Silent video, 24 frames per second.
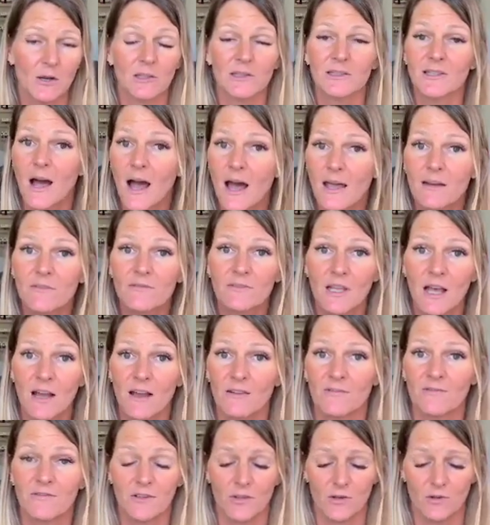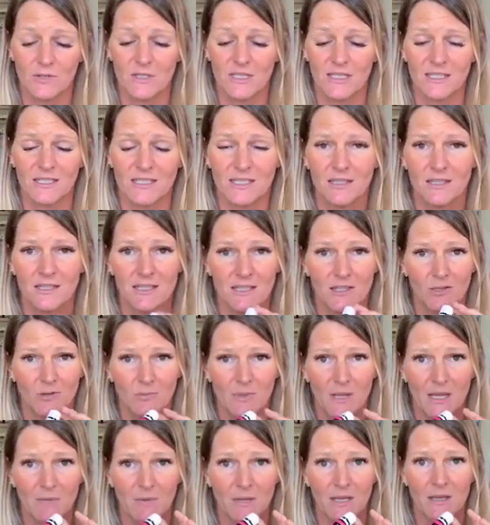A lot of love goes into this little
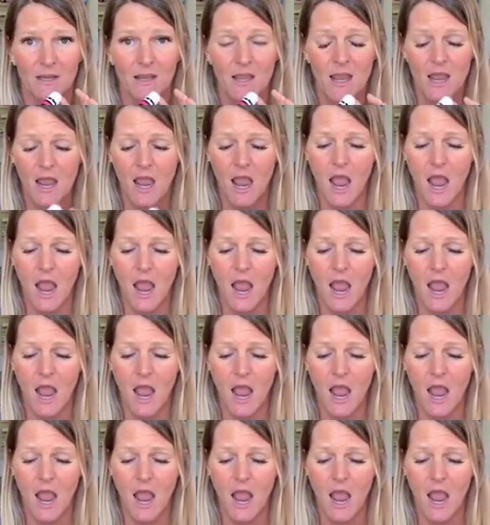baby.